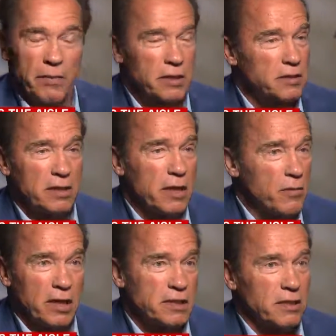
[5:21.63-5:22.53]
because the
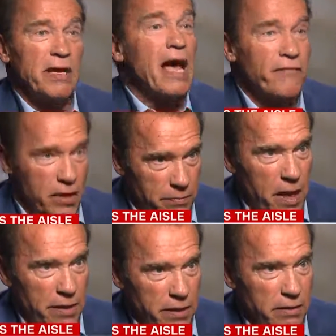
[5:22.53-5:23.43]
Democrats don't have
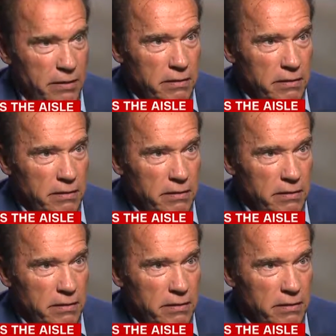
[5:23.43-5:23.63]
anybody.